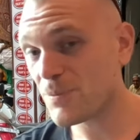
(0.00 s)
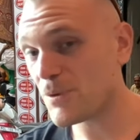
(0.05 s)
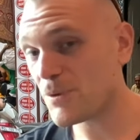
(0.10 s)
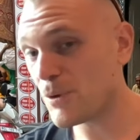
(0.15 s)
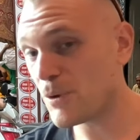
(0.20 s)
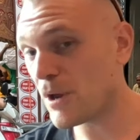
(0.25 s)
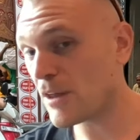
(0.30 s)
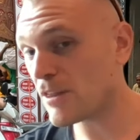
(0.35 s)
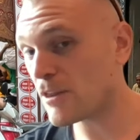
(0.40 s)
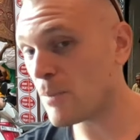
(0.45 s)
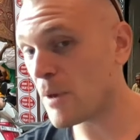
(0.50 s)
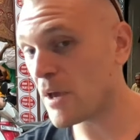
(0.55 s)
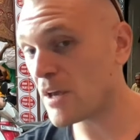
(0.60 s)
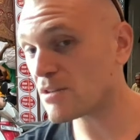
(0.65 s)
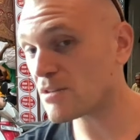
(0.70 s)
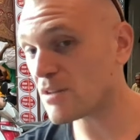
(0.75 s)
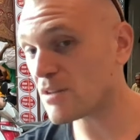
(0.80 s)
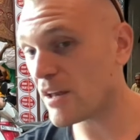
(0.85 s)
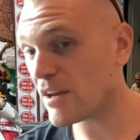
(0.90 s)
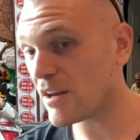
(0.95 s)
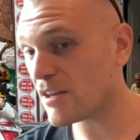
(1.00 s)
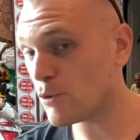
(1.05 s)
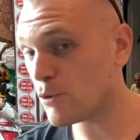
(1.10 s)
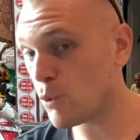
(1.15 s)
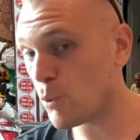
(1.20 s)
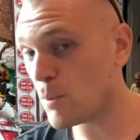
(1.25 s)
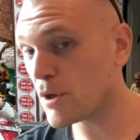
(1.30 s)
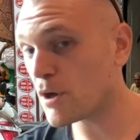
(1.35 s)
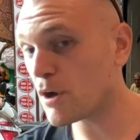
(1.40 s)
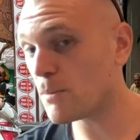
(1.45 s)
you're not in the baseline, and you
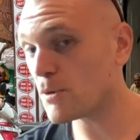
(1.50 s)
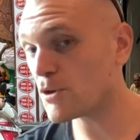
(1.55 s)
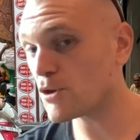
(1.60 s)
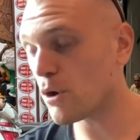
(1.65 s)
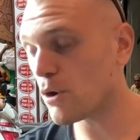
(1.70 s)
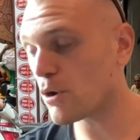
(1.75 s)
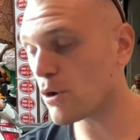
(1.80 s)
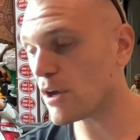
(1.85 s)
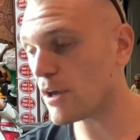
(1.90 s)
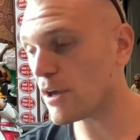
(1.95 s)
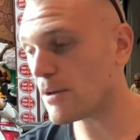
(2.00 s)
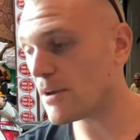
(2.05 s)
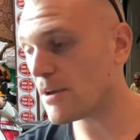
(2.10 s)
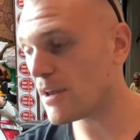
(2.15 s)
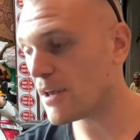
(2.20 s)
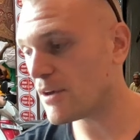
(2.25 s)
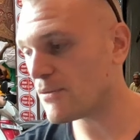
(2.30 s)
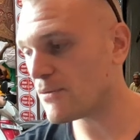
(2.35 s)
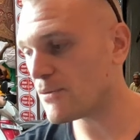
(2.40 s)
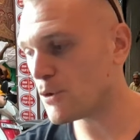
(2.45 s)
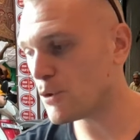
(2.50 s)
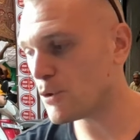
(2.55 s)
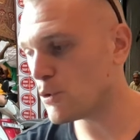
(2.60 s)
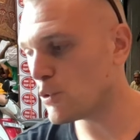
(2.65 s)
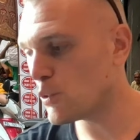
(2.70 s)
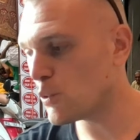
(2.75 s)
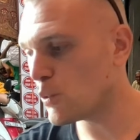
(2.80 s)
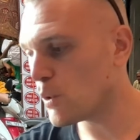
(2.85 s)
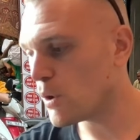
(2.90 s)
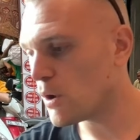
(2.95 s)
will become a target if
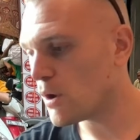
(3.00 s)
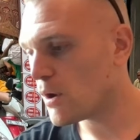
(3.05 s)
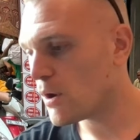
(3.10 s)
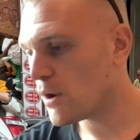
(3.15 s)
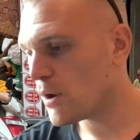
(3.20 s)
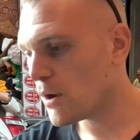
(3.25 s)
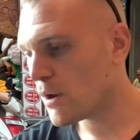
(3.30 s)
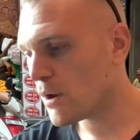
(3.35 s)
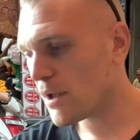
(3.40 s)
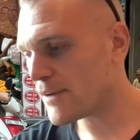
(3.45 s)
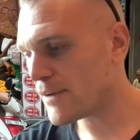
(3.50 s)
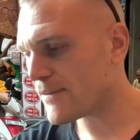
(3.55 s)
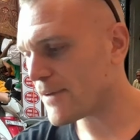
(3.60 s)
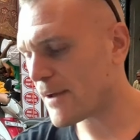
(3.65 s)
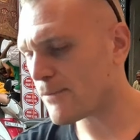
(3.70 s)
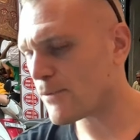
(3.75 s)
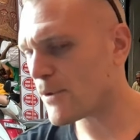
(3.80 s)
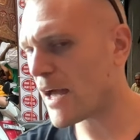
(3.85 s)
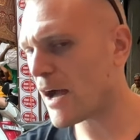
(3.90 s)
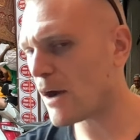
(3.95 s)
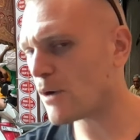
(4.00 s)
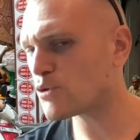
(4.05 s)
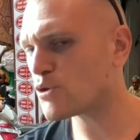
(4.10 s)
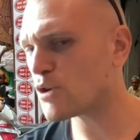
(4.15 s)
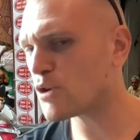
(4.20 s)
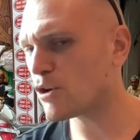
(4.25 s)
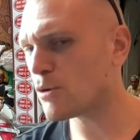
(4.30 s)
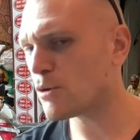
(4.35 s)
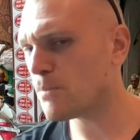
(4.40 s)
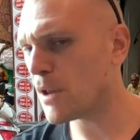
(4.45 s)
you if every house
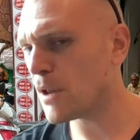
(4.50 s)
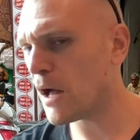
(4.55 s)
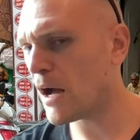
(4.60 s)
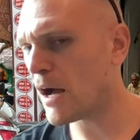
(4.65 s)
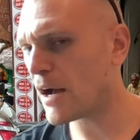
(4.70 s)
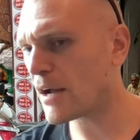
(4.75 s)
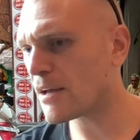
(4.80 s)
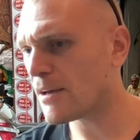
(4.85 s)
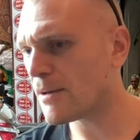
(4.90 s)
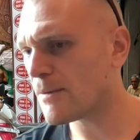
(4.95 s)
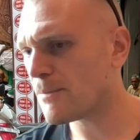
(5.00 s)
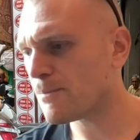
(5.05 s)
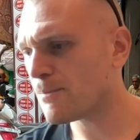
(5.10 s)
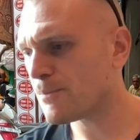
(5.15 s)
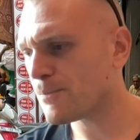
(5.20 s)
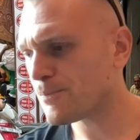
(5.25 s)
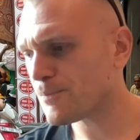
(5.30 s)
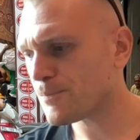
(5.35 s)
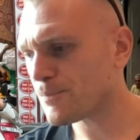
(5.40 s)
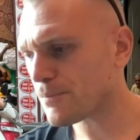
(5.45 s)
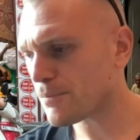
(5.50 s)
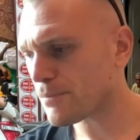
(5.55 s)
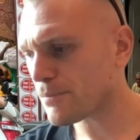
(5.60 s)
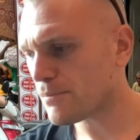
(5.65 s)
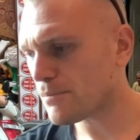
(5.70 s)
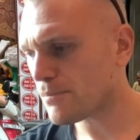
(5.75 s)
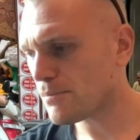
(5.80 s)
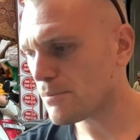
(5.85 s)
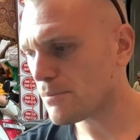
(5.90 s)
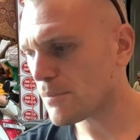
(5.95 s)
on your block
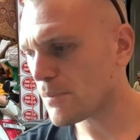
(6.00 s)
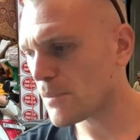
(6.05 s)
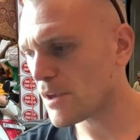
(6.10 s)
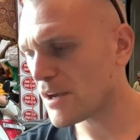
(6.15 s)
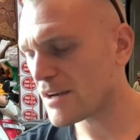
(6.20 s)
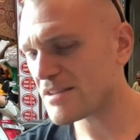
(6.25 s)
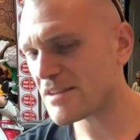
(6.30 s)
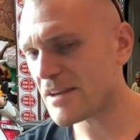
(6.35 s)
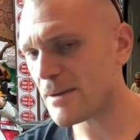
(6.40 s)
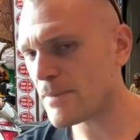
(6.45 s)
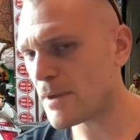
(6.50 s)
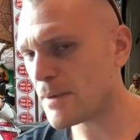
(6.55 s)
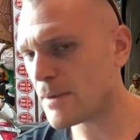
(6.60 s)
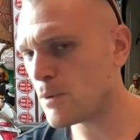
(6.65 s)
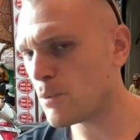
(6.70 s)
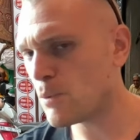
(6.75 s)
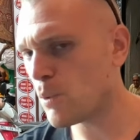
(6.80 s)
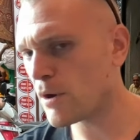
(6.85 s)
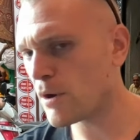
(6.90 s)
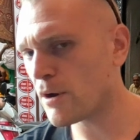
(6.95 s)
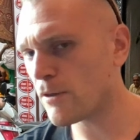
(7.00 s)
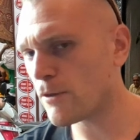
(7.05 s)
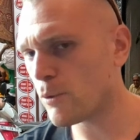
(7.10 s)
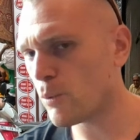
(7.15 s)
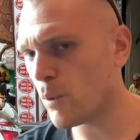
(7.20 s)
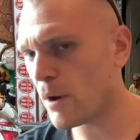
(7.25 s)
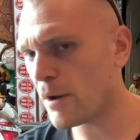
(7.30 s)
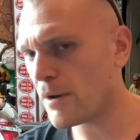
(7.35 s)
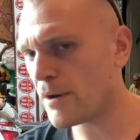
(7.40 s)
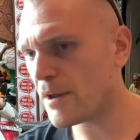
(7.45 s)
except maybe one other
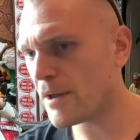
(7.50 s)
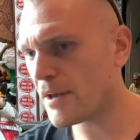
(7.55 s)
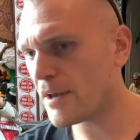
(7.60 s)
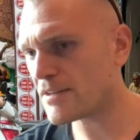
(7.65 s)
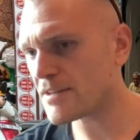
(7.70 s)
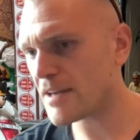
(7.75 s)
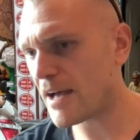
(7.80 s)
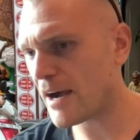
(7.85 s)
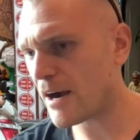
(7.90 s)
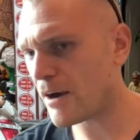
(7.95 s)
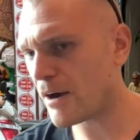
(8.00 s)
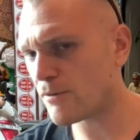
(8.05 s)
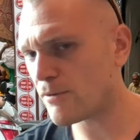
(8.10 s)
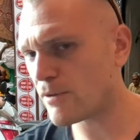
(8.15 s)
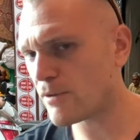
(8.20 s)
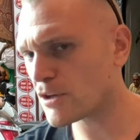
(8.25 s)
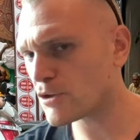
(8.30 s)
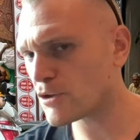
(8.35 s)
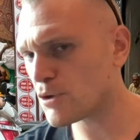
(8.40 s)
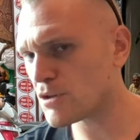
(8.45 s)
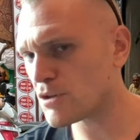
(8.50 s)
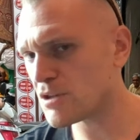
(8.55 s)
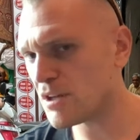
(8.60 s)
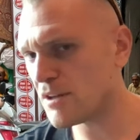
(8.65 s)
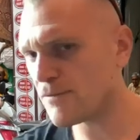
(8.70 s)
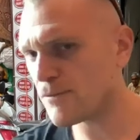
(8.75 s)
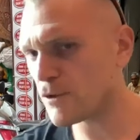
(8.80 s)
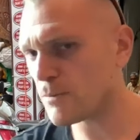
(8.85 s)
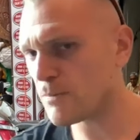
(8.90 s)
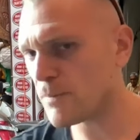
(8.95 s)
one is out of
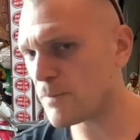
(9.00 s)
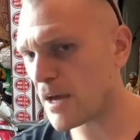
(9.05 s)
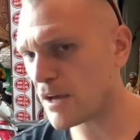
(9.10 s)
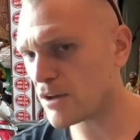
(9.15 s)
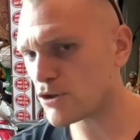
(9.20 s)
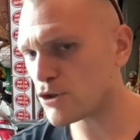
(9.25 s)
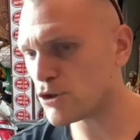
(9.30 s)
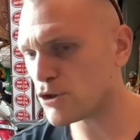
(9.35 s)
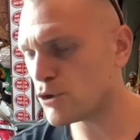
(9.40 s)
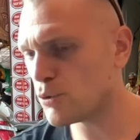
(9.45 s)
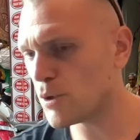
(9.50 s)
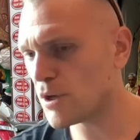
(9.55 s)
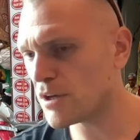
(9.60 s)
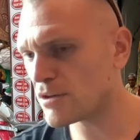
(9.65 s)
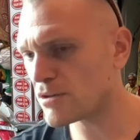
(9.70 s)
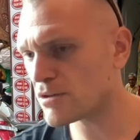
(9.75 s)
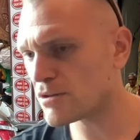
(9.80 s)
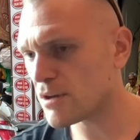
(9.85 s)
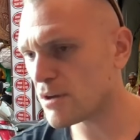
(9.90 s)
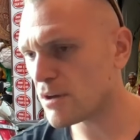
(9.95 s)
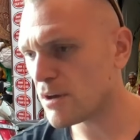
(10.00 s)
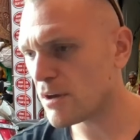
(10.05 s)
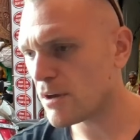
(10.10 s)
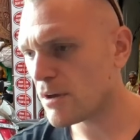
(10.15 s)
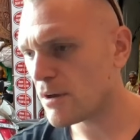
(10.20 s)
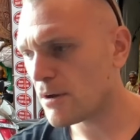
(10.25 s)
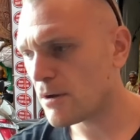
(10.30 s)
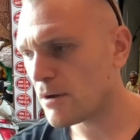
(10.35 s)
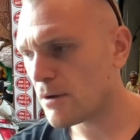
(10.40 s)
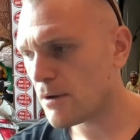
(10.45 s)
electricity for the past two weeks
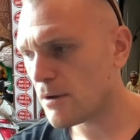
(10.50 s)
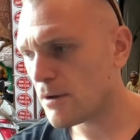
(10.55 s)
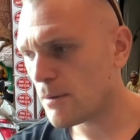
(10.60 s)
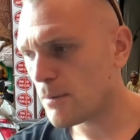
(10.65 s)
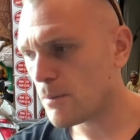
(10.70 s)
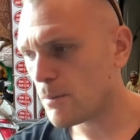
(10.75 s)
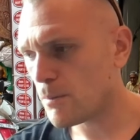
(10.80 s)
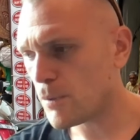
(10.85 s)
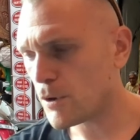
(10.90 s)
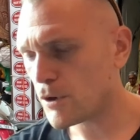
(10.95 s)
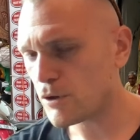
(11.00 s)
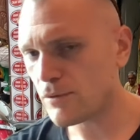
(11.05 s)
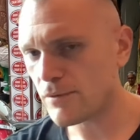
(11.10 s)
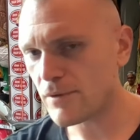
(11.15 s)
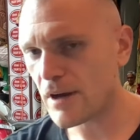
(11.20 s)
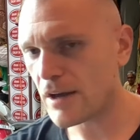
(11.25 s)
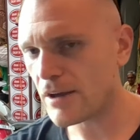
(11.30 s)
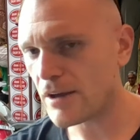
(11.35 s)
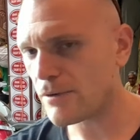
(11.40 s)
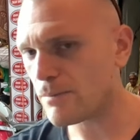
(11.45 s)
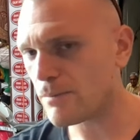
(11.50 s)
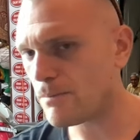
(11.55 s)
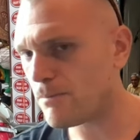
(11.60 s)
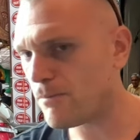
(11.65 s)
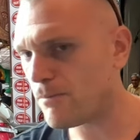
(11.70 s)
but you've got your